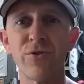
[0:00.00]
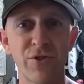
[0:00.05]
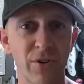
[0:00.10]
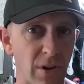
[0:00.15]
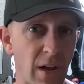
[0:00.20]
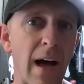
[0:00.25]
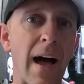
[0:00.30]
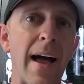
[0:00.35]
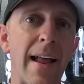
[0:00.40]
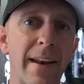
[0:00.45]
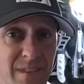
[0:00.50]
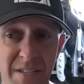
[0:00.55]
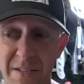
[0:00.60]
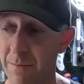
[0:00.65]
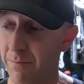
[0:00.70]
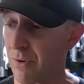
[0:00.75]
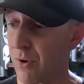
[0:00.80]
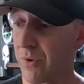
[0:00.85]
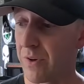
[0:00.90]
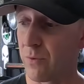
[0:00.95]
a lot? Is it
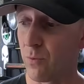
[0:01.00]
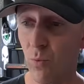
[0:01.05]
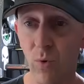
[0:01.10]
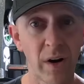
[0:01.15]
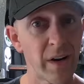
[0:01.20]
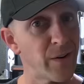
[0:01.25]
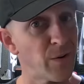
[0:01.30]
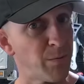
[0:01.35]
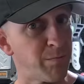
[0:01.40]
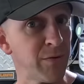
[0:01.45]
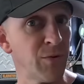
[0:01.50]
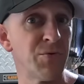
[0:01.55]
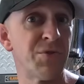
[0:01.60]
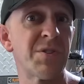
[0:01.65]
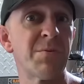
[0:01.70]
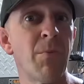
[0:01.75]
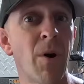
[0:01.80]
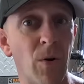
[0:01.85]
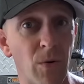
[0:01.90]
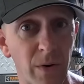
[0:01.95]
blowing white or blue
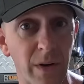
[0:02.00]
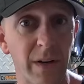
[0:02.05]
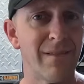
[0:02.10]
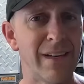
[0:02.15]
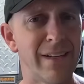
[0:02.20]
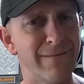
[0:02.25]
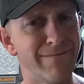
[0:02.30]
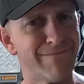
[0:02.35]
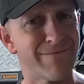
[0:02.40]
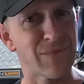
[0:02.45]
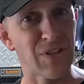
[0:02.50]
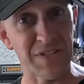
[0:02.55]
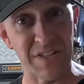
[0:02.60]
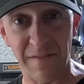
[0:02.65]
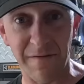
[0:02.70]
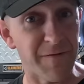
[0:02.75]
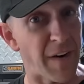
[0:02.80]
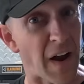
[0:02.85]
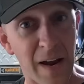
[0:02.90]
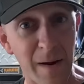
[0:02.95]
smoke? And does it
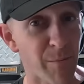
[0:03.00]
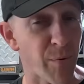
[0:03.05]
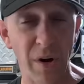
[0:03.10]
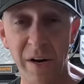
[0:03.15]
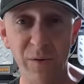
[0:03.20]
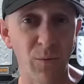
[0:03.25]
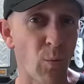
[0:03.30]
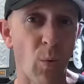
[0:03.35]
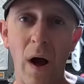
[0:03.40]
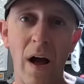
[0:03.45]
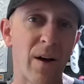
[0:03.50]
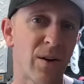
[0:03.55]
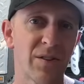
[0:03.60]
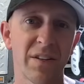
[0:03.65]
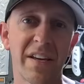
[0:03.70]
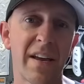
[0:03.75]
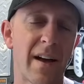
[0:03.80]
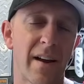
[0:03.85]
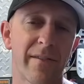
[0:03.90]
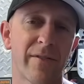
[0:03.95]
vibrate
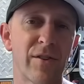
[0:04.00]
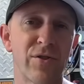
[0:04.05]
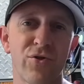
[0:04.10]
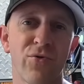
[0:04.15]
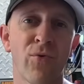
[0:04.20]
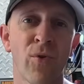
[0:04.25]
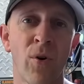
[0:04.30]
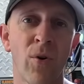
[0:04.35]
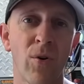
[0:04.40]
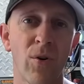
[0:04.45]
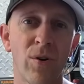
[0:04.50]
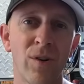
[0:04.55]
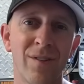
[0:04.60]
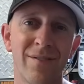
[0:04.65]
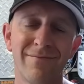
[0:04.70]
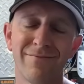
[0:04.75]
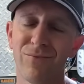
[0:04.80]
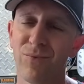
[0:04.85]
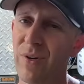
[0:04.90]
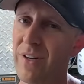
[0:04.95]
wildly out of control,
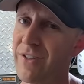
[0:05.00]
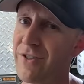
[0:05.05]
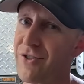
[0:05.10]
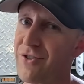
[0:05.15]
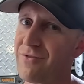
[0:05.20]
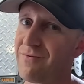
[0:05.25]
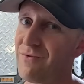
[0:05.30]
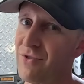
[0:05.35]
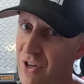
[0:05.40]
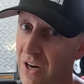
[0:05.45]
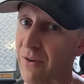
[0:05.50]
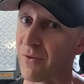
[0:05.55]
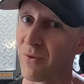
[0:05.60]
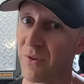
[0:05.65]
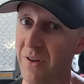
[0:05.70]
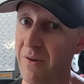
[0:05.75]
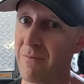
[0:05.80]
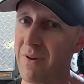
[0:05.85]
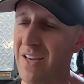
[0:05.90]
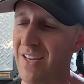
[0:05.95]
which
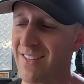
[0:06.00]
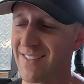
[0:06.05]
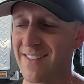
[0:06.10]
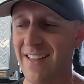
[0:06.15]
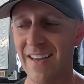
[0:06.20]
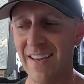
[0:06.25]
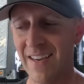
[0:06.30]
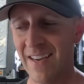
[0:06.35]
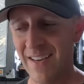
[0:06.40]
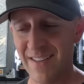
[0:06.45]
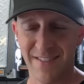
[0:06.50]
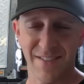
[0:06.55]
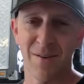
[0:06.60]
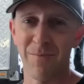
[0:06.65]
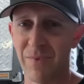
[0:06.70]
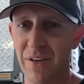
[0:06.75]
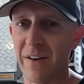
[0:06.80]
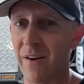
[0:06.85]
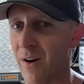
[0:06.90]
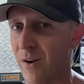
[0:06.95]
generally means they hit
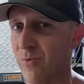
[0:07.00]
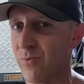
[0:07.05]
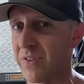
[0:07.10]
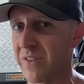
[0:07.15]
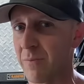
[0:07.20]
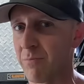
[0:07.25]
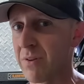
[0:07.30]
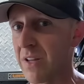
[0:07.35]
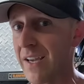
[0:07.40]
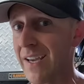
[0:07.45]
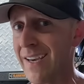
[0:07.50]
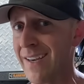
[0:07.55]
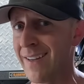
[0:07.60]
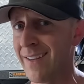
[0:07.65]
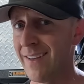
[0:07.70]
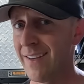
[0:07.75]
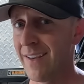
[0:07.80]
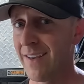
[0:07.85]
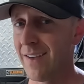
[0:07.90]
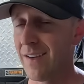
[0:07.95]
something hard with the blade
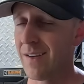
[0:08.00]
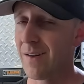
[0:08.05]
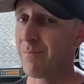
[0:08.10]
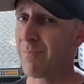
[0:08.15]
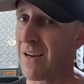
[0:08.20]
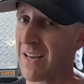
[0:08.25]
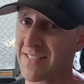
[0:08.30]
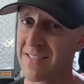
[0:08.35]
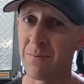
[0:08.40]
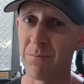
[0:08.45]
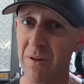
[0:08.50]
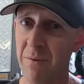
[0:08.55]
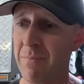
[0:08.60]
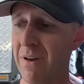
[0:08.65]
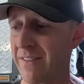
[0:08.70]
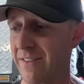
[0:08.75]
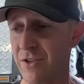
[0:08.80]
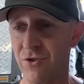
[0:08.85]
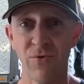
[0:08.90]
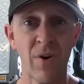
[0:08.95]
and possibly
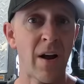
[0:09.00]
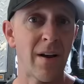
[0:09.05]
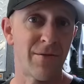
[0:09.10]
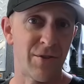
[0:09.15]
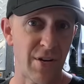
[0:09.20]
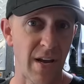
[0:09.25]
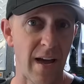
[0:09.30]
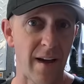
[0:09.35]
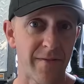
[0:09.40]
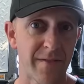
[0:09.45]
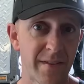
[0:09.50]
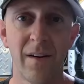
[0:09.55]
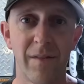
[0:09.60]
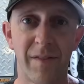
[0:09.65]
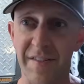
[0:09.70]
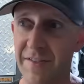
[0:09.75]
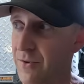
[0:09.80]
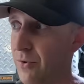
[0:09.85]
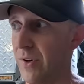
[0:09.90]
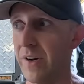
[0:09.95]
bent the drive shaft? If
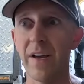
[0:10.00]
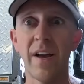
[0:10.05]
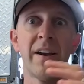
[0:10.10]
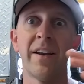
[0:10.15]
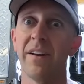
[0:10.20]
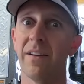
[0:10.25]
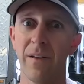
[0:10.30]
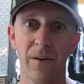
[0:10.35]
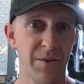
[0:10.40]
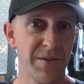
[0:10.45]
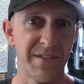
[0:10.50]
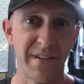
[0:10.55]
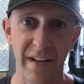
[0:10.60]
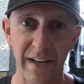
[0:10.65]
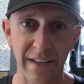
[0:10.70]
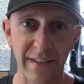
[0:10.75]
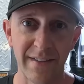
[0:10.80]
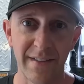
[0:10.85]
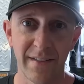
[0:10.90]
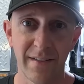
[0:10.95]
it's doing any of those
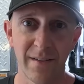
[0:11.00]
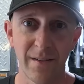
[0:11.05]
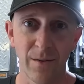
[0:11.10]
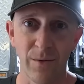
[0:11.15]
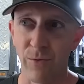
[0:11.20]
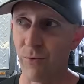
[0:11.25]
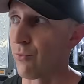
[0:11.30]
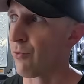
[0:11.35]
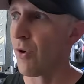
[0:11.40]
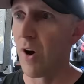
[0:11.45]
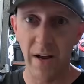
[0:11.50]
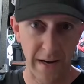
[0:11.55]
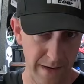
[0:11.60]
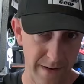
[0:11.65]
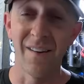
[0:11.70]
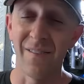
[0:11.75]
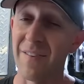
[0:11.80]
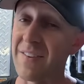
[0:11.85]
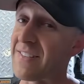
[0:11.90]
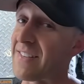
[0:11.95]
things, run.
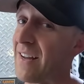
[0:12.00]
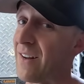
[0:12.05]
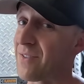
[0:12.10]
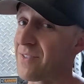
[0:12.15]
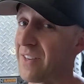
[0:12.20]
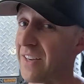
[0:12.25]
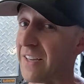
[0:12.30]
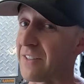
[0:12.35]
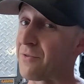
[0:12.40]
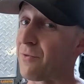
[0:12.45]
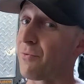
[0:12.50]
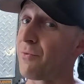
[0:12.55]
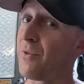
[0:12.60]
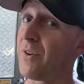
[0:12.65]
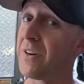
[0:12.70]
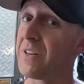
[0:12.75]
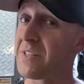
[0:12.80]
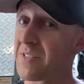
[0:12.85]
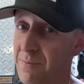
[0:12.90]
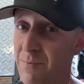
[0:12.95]
If it sounds like it's
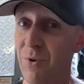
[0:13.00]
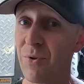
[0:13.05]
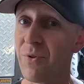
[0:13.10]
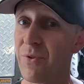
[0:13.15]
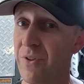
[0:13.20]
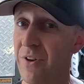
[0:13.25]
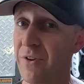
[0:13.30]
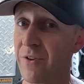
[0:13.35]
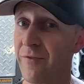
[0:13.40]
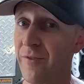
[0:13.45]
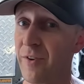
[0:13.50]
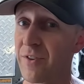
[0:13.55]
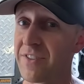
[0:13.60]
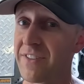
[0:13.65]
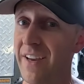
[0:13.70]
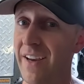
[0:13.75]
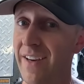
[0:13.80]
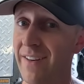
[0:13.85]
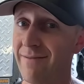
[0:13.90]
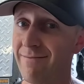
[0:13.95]
running smoother than your first
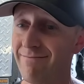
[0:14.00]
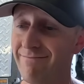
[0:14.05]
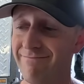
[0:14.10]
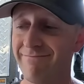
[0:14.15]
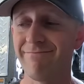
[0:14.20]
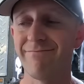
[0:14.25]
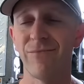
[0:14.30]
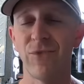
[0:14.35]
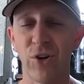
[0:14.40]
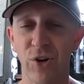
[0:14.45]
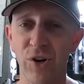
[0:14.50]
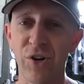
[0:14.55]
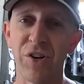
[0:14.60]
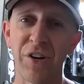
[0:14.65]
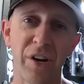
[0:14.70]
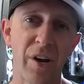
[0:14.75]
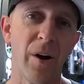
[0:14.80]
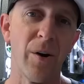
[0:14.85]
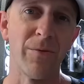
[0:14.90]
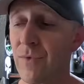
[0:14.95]
date, you're good to
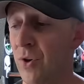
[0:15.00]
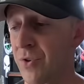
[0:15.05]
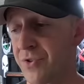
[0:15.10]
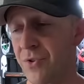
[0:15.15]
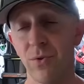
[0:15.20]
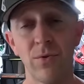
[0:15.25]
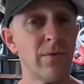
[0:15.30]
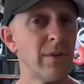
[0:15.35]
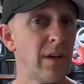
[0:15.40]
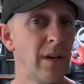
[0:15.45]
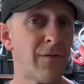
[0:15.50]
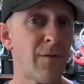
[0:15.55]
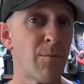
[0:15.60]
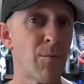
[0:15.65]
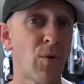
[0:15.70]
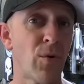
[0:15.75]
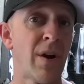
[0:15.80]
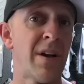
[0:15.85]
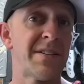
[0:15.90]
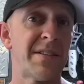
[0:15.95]
go. Also, if your
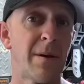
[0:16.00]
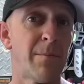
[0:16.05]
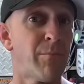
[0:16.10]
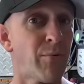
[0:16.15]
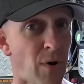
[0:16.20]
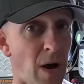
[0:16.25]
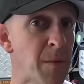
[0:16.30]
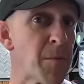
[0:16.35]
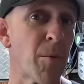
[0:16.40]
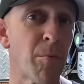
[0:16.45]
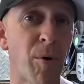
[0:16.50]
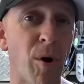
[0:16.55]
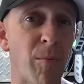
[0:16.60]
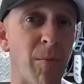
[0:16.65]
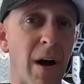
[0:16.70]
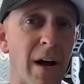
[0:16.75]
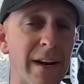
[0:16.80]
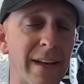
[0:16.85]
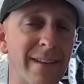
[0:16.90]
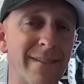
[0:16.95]
mower has a primer bulb
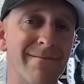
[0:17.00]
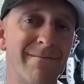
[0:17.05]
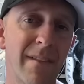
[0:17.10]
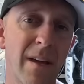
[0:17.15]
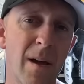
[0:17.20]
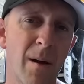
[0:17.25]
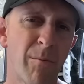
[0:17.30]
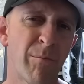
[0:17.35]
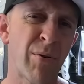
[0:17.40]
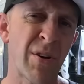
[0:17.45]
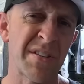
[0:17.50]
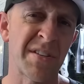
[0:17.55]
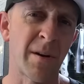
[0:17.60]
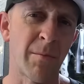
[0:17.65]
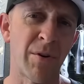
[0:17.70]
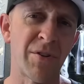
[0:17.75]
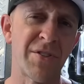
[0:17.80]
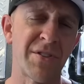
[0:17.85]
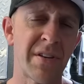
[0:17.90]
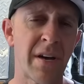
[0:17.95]
on it, press it a
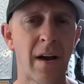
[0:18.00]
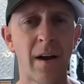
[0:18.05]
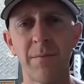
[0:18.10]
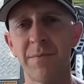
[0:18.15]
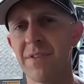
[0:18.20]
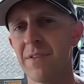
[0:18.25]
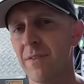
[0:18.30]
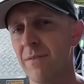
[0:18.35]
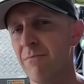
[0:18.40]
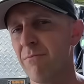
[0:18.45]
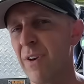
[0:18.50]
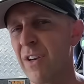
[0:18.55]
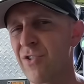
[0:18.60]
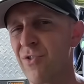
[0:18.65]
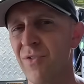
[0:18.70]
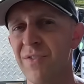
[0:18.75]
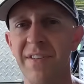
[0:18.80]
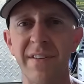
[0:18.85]
bunch of times, make sure it's